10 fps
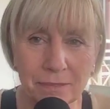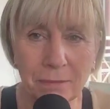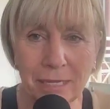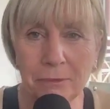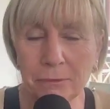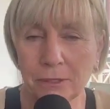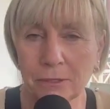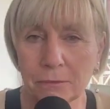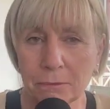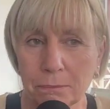maybe
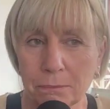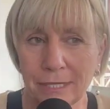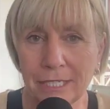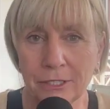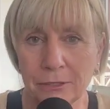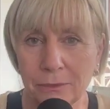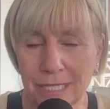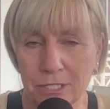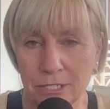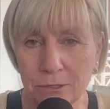will bring you
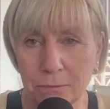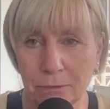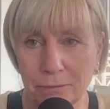into